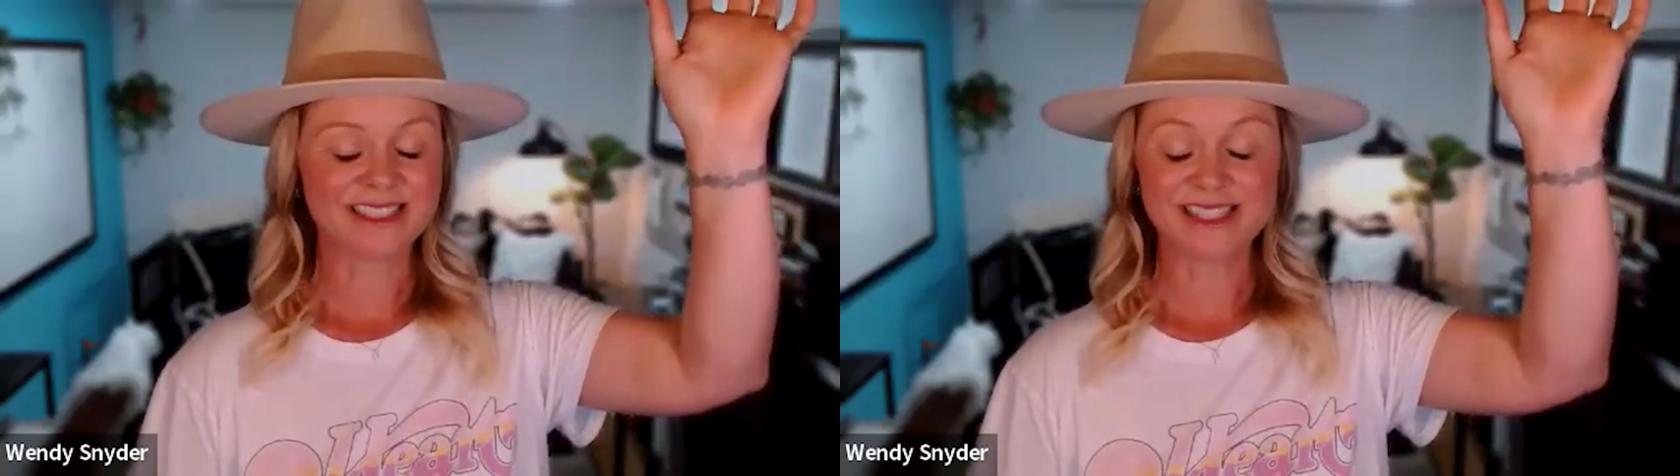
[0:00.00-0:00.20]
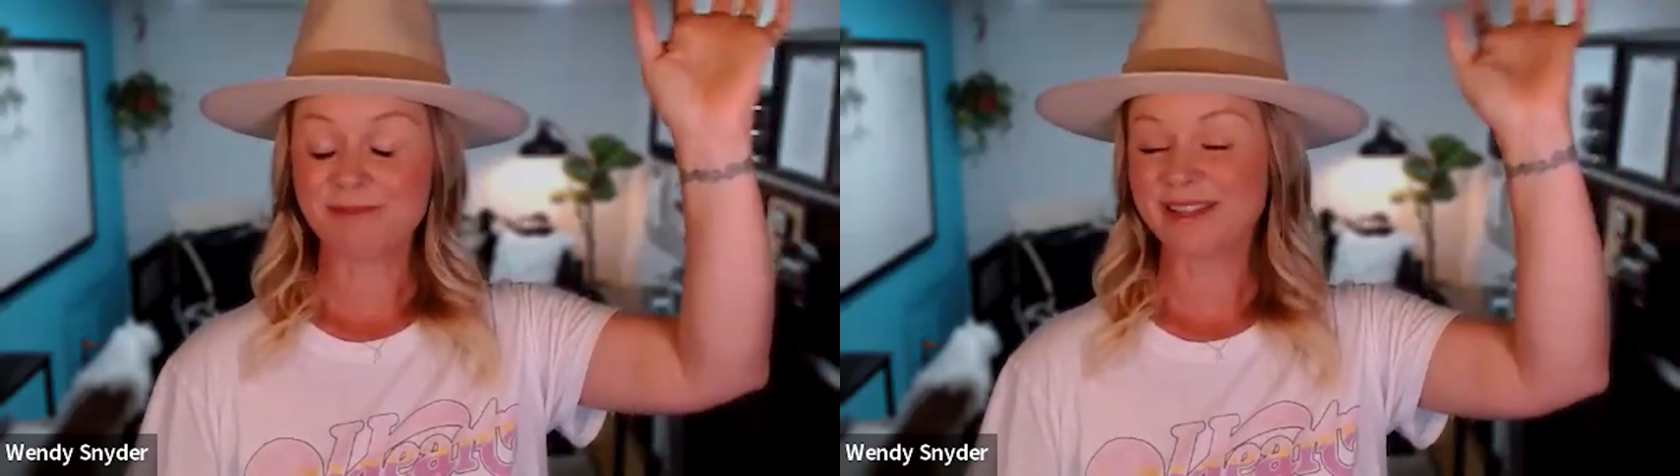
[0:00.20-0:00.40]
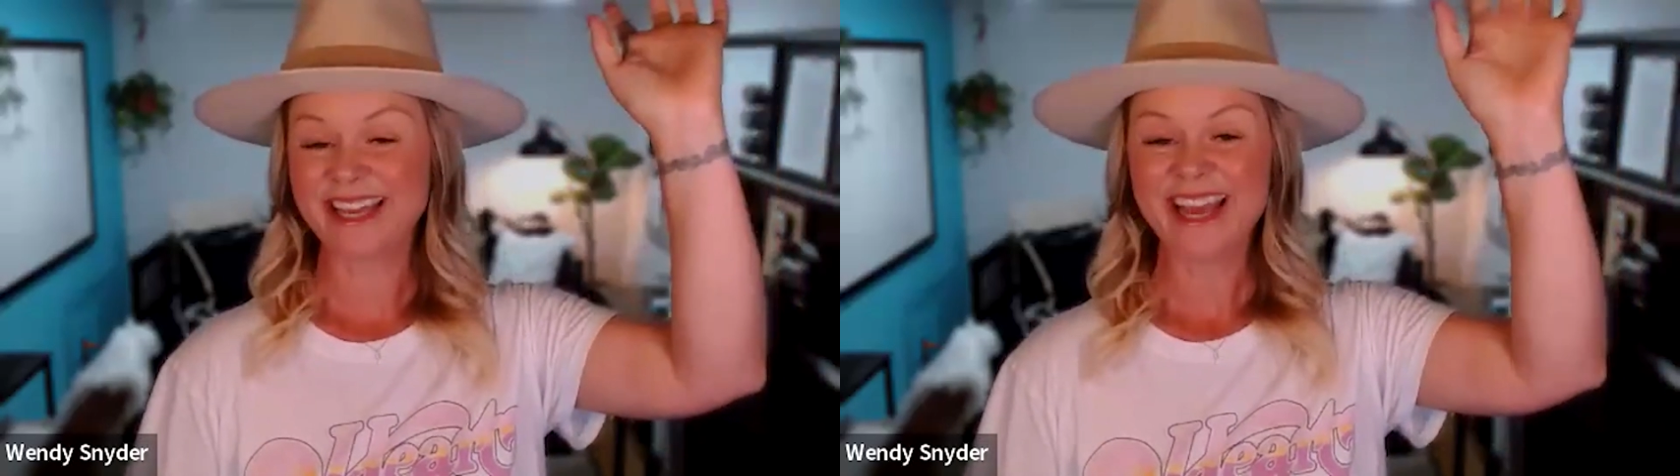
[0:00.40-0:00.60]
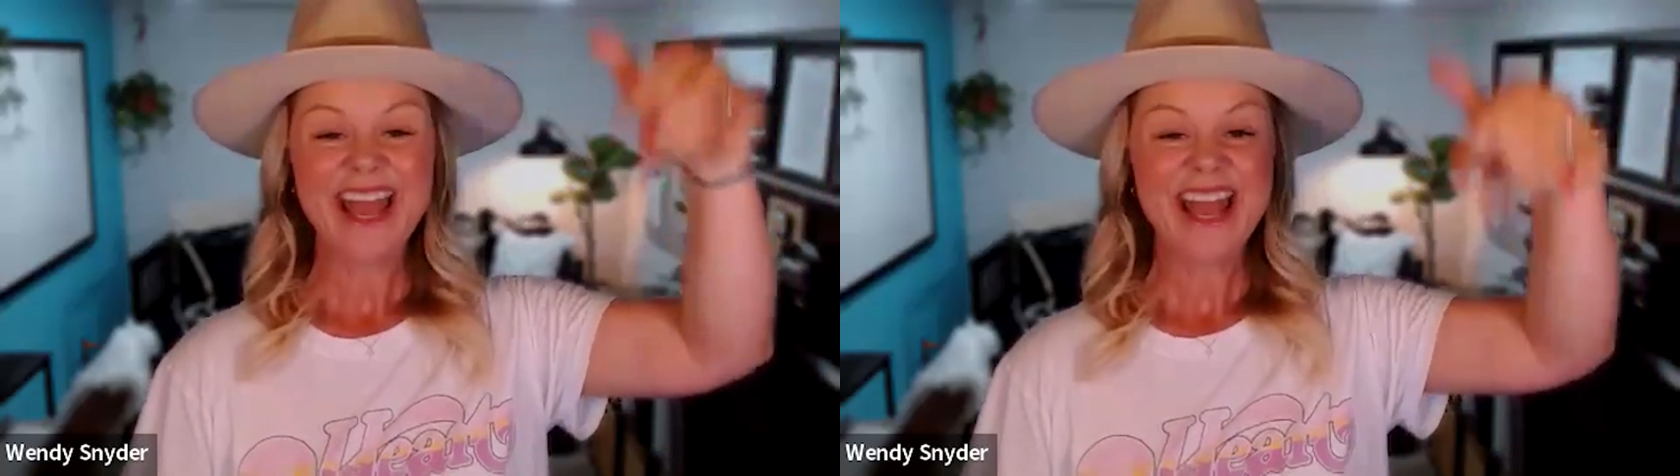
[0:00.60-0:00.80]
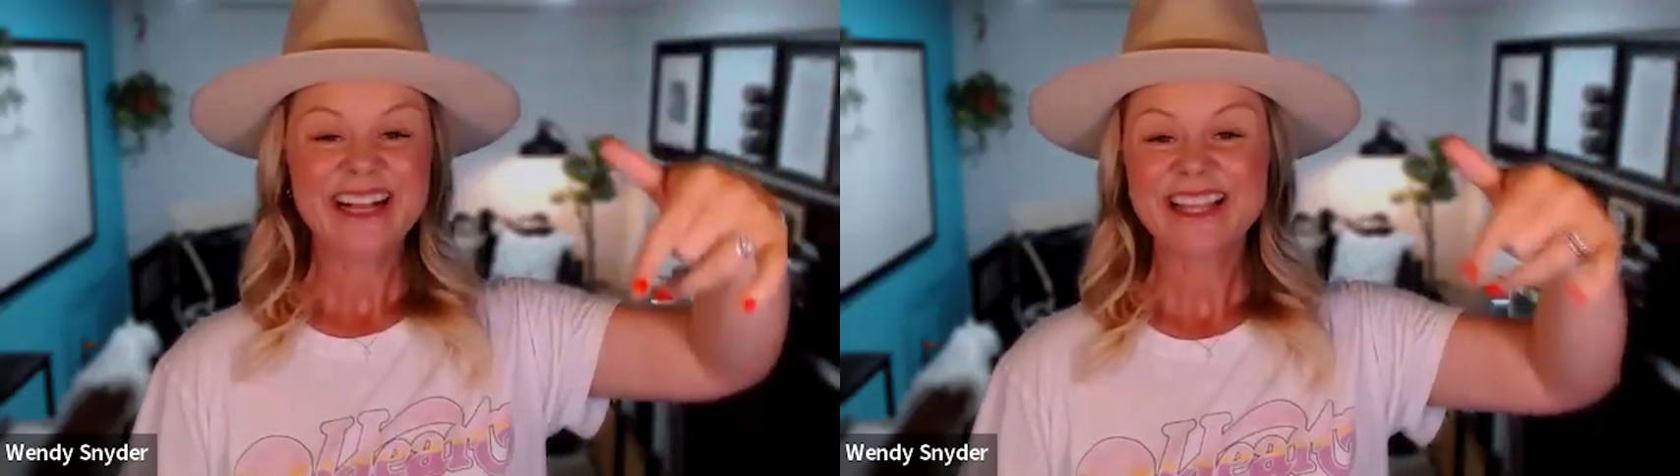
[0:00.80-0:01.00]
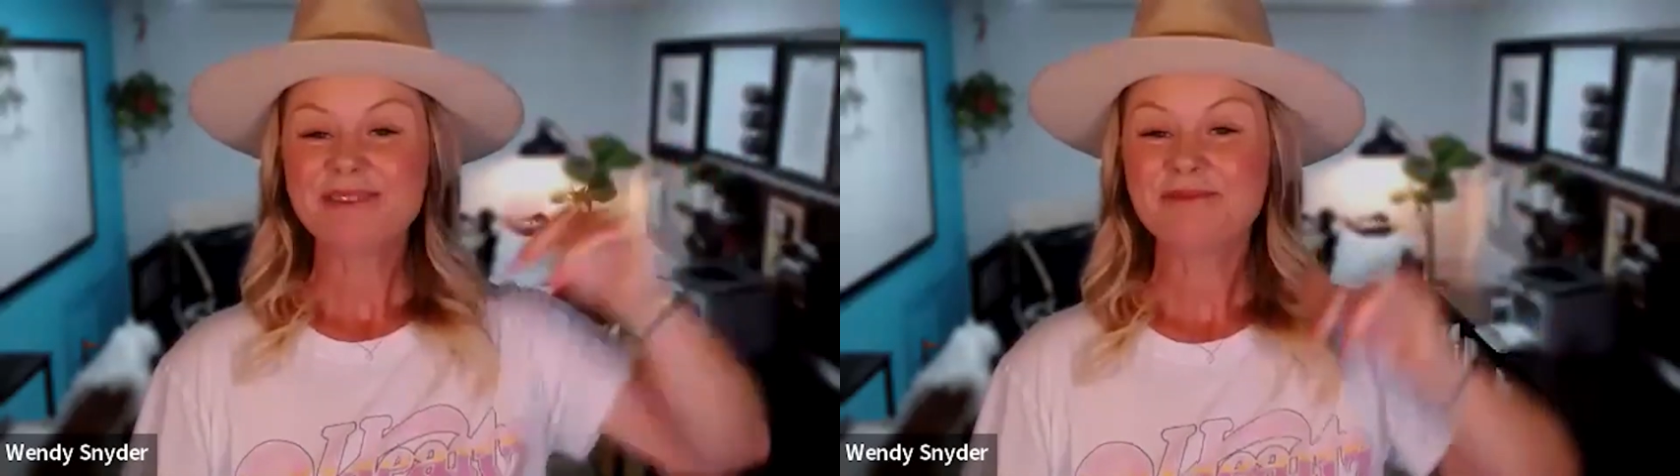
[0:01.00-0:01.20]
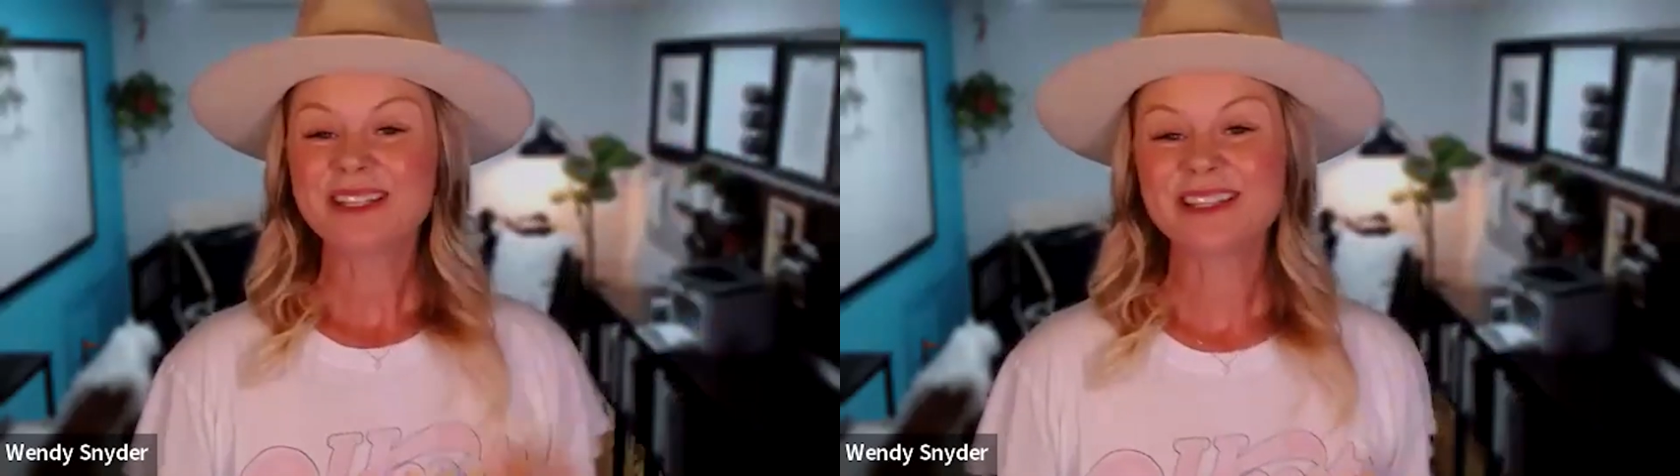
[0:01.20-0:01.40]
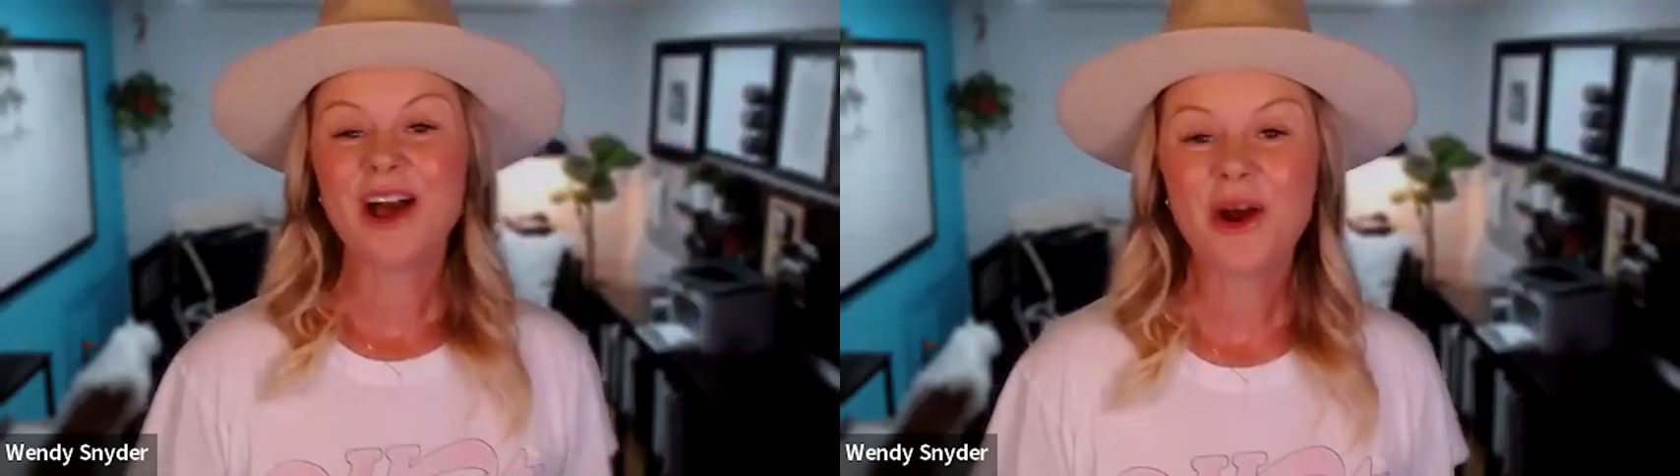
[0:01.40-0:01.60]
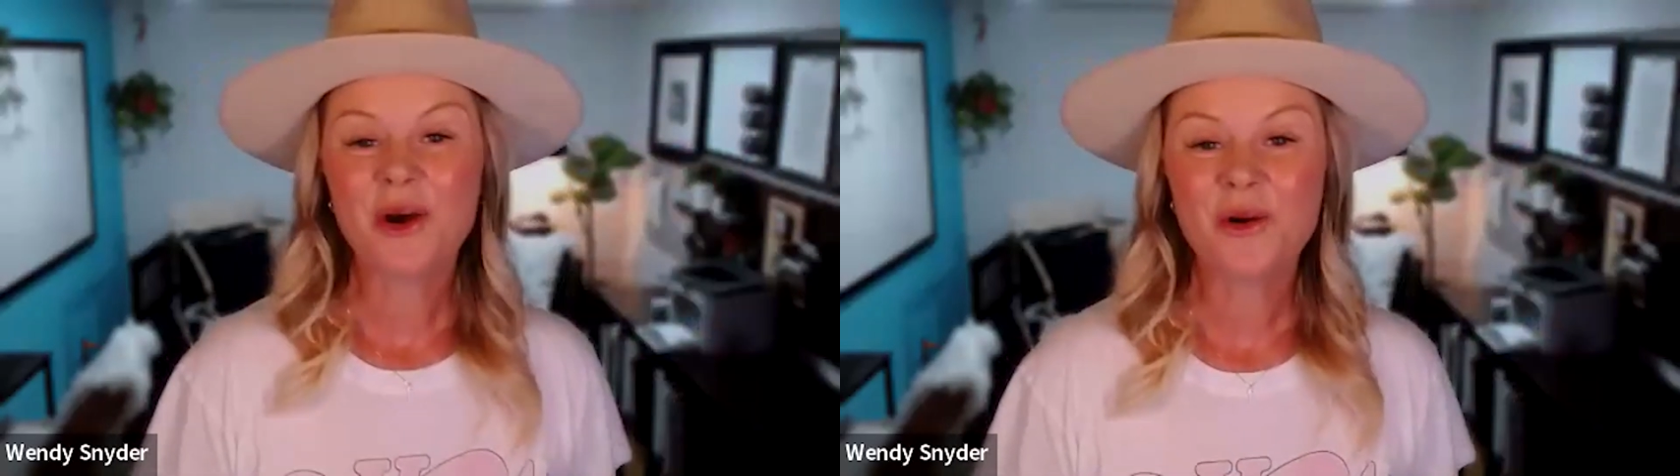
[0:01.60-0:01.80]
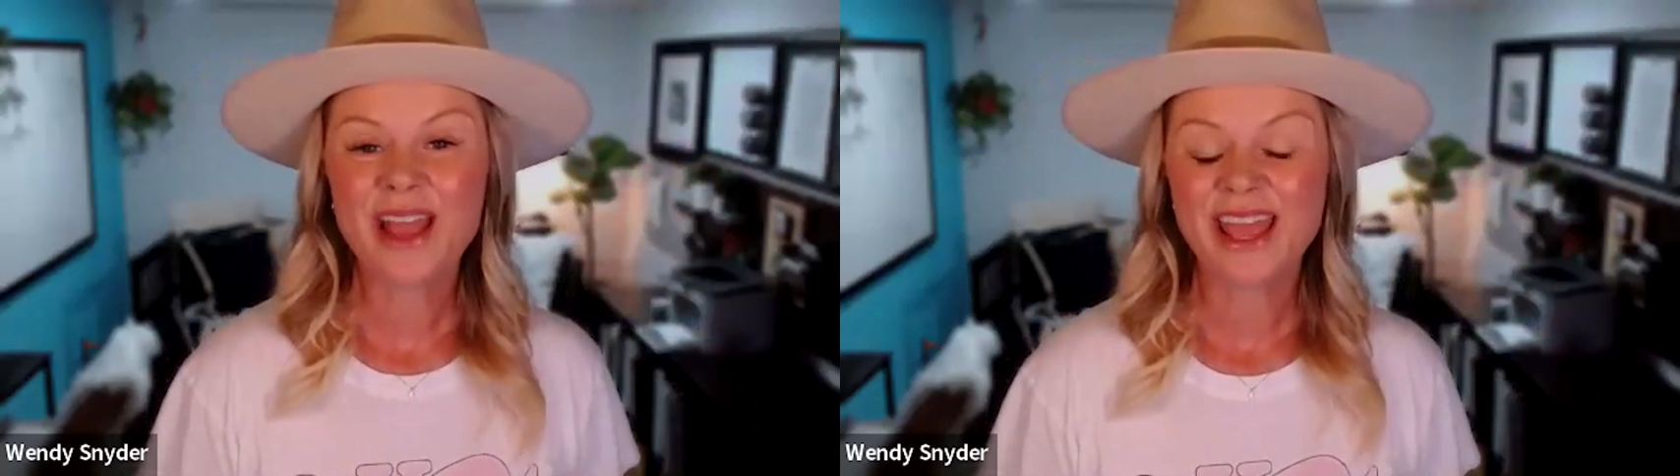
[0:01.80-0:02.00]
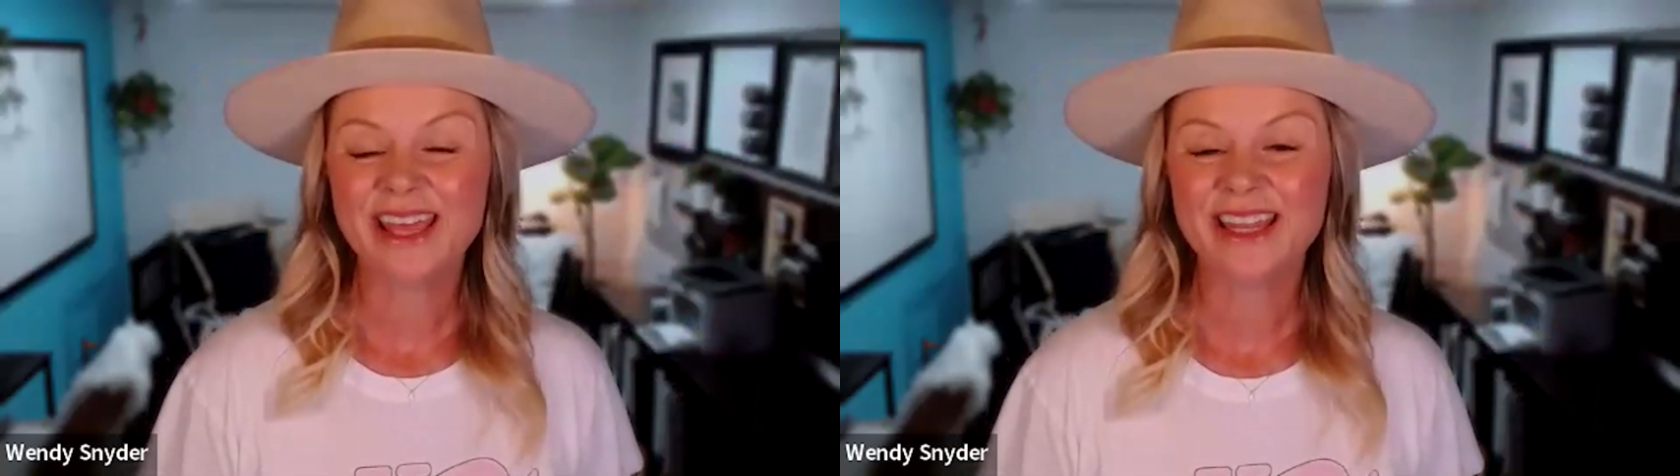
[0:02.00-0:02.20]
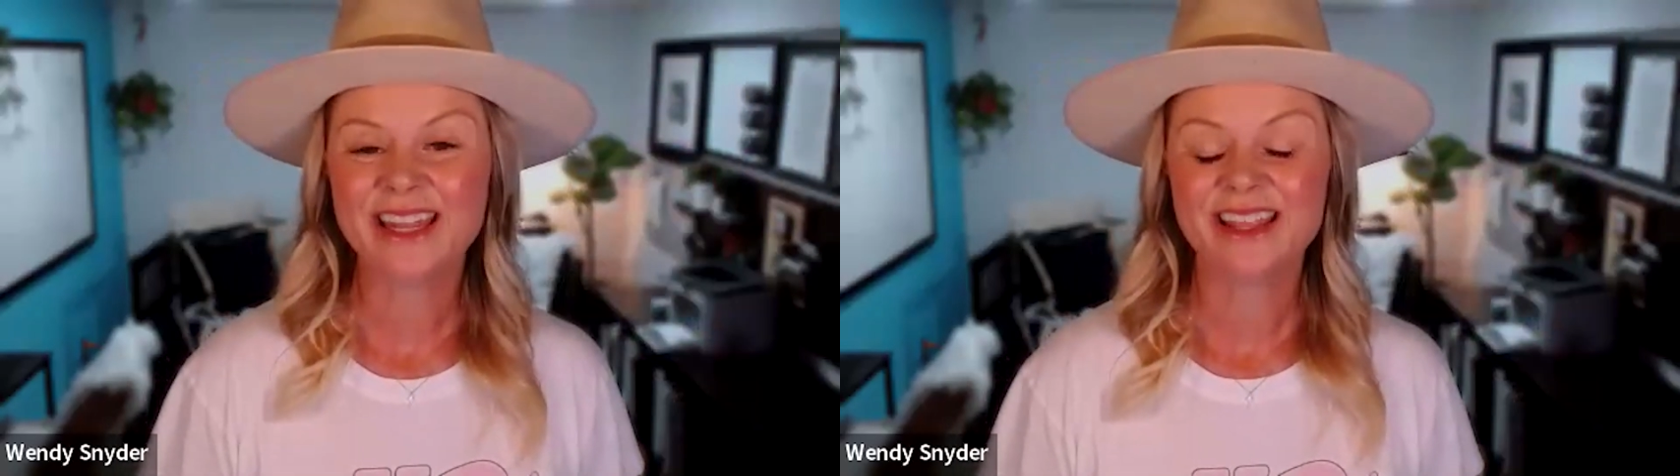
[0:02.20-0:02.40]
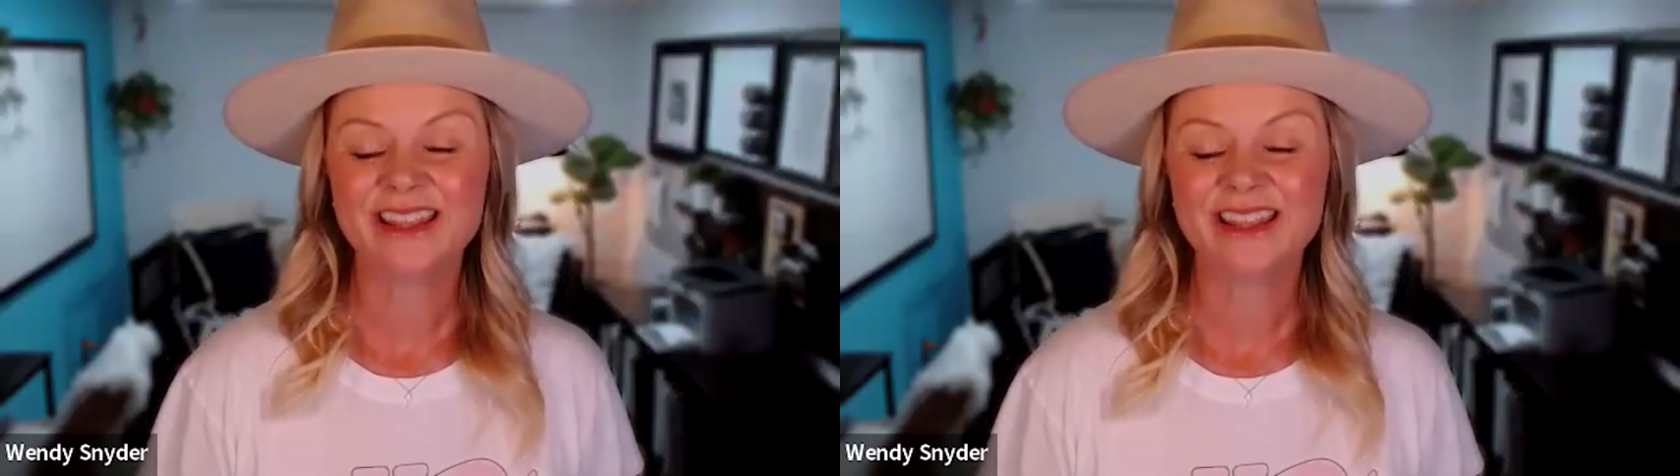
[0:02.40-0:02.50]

simply click below in